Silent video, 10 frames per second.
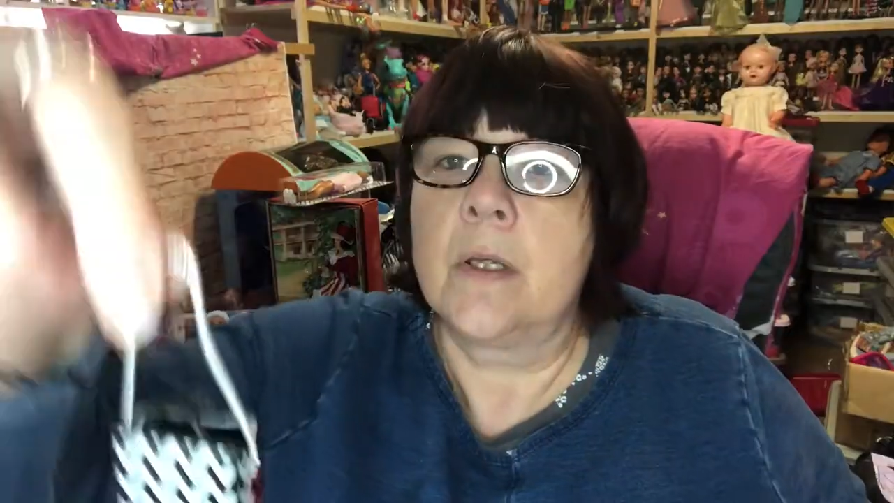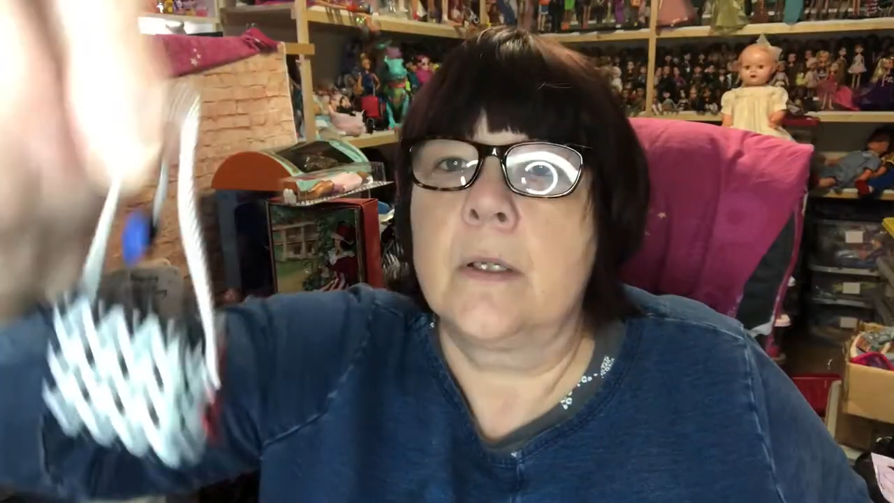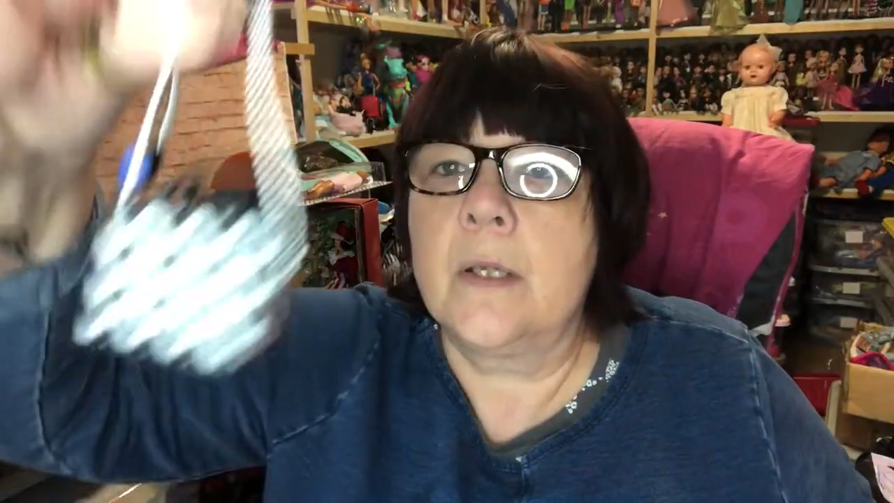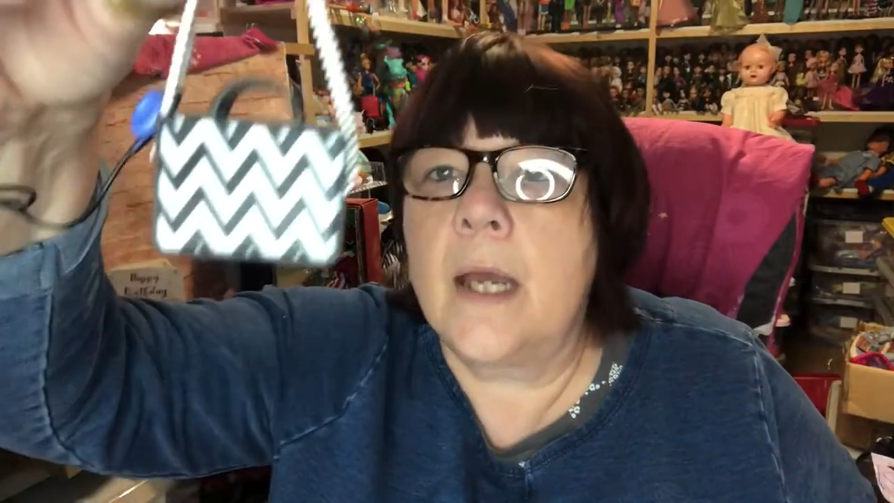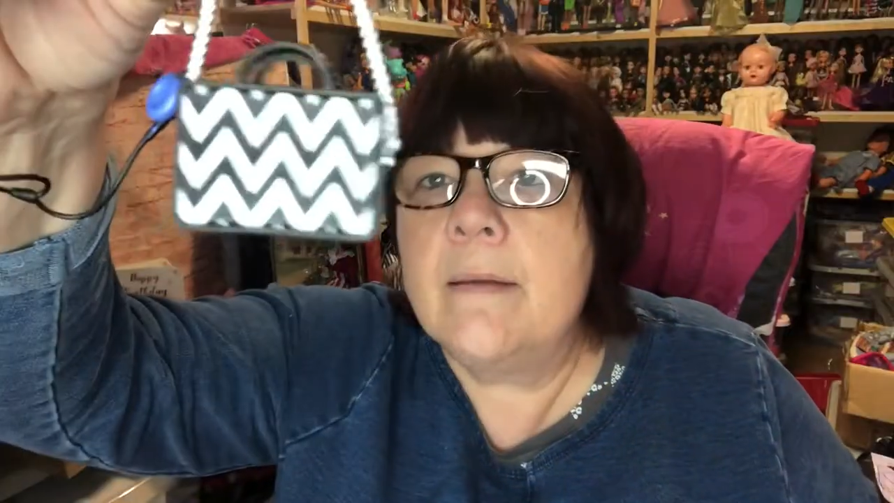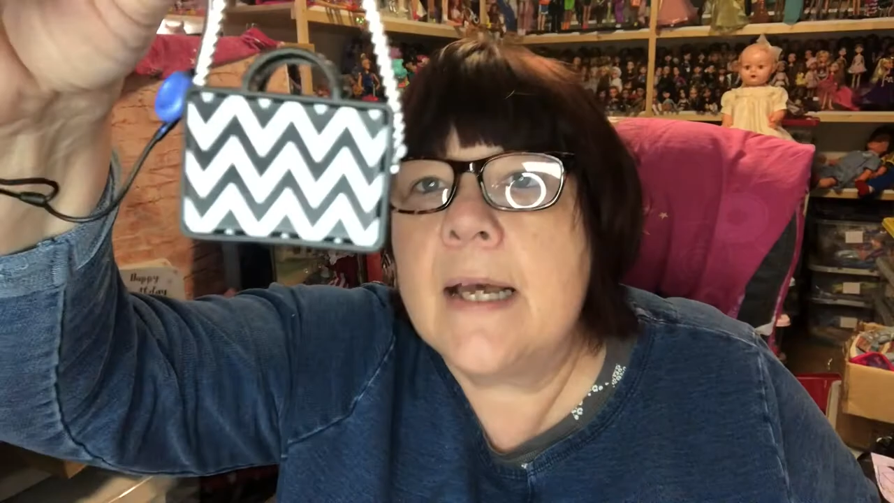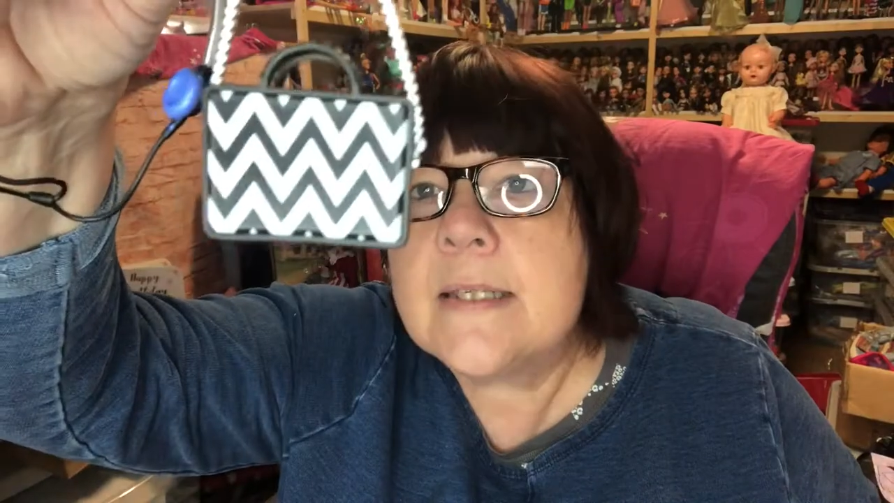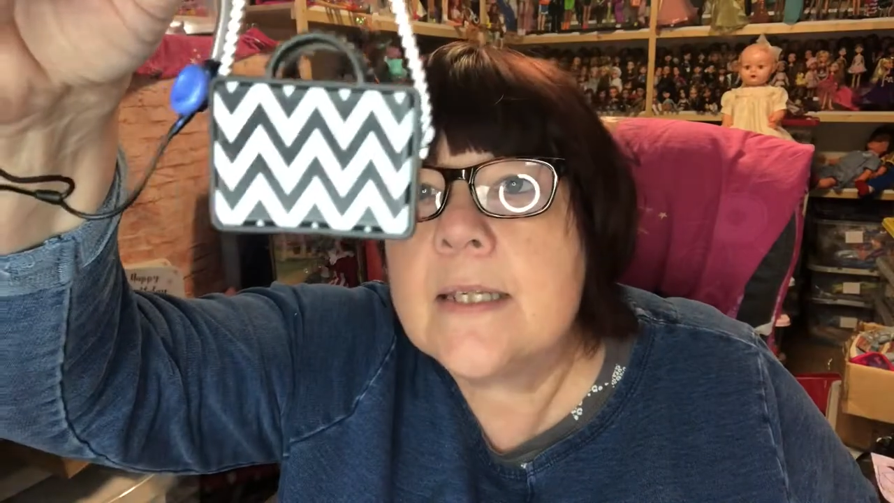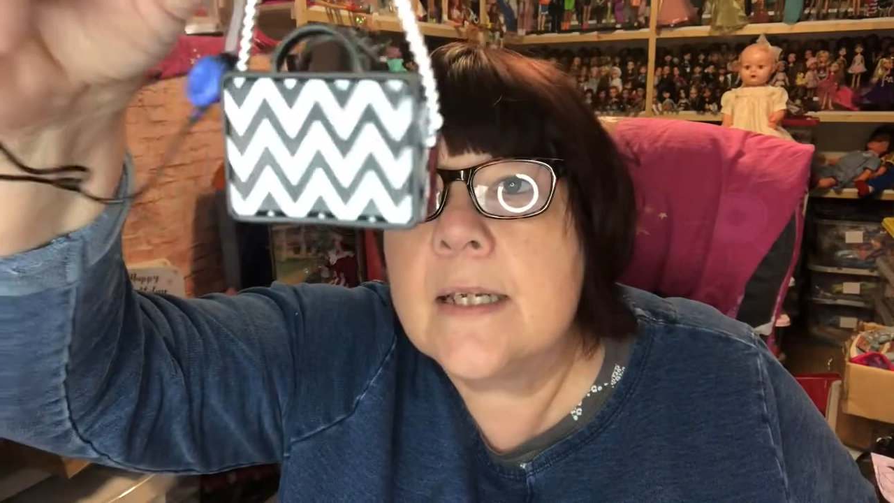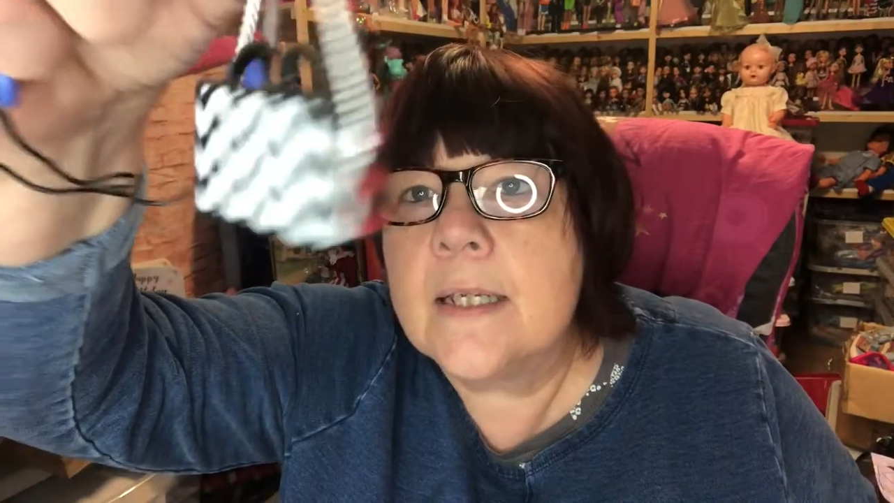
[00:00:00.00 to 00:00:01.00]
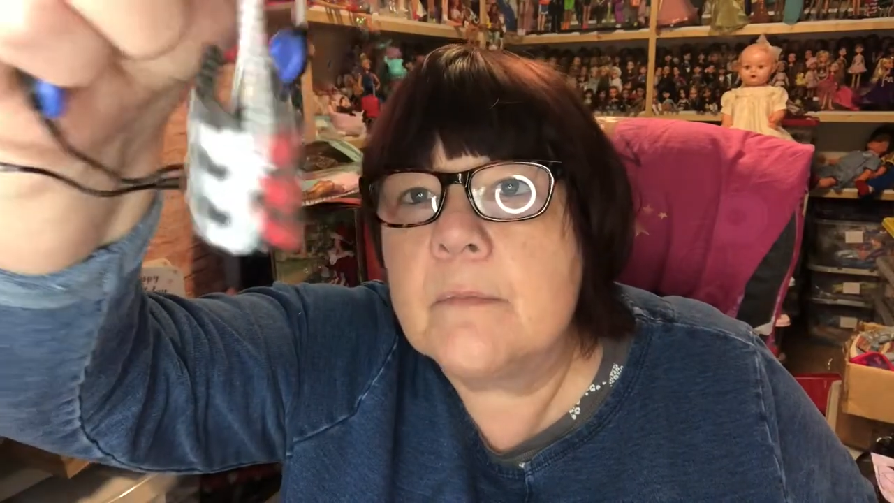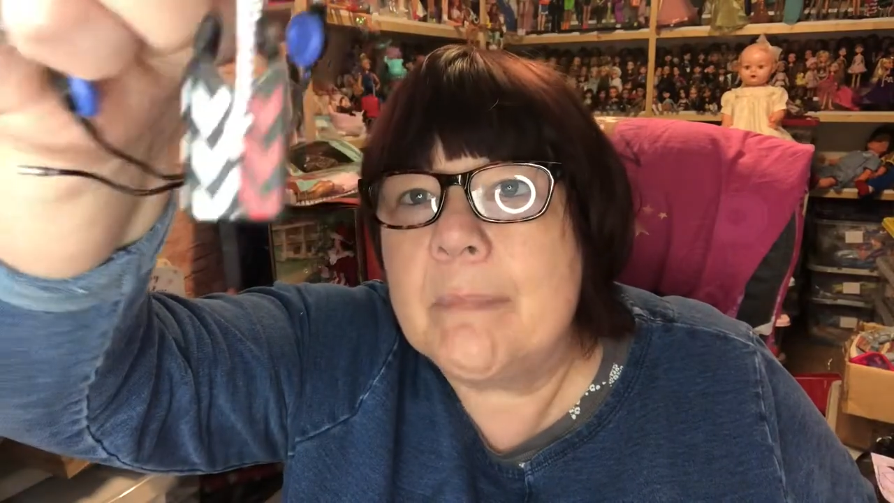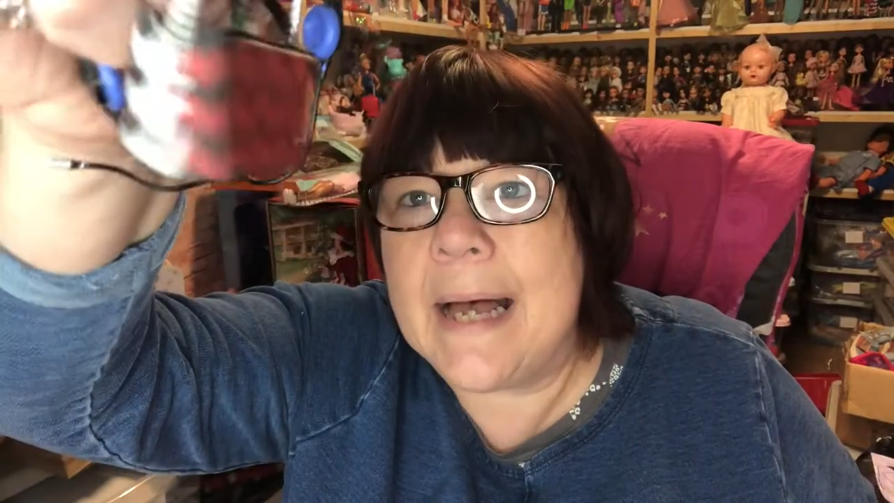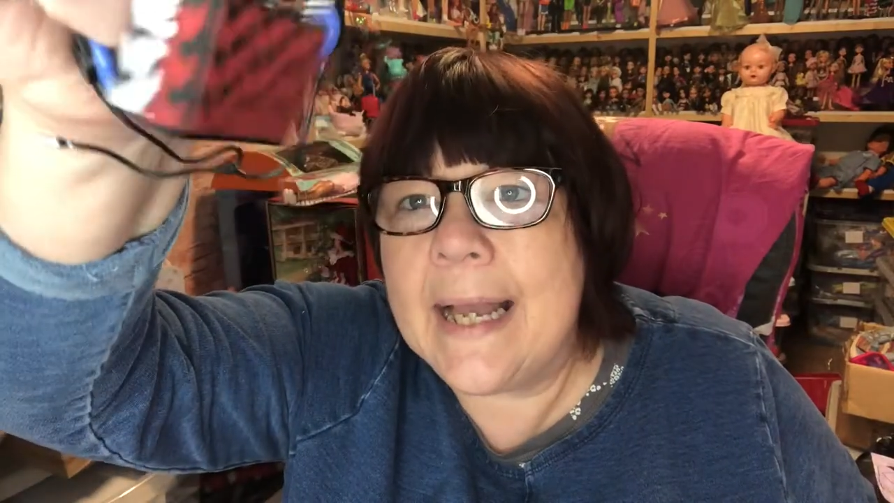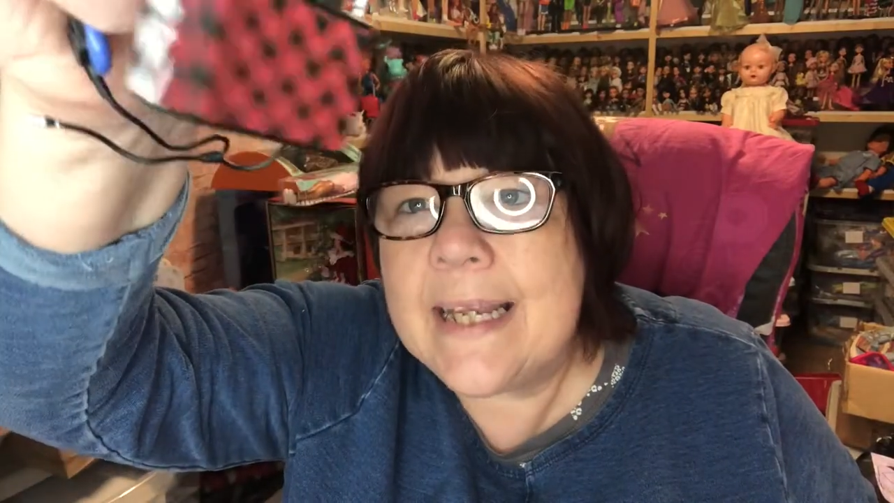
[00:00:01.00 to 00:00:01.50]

Now that's her little bag.